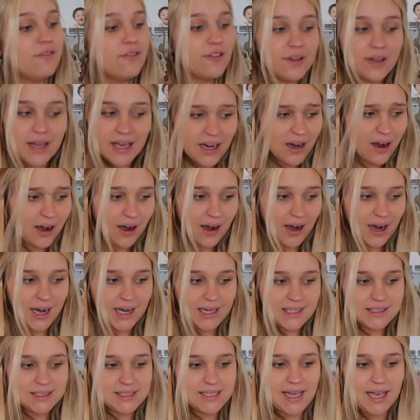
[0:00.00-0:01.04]
For like a
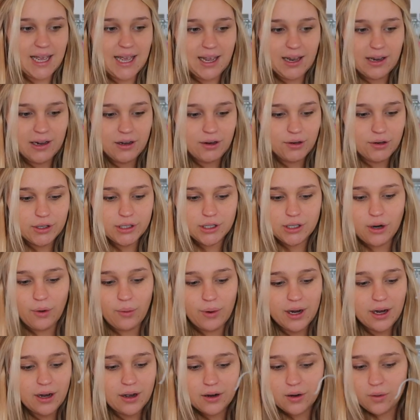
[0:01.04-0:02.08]
hot day or
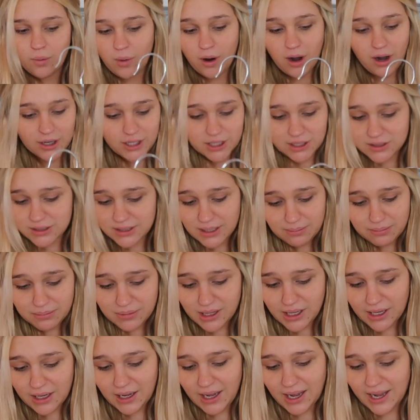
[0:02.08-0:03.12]
going on a walk or
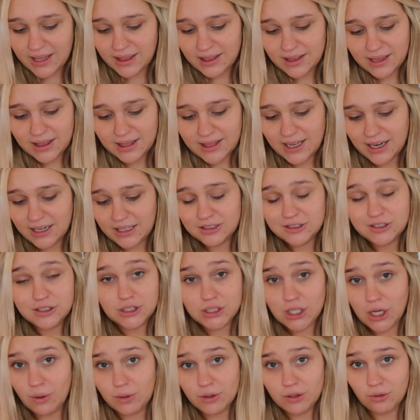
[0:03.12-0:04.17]
something, I think that is
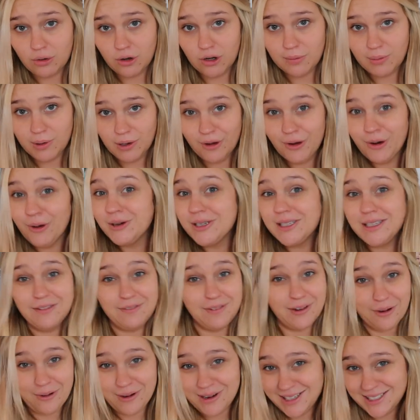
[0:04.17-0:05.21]
so adorable. Or
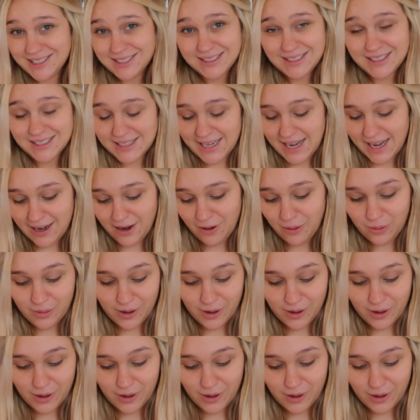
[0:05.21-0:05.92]
even going to see dad at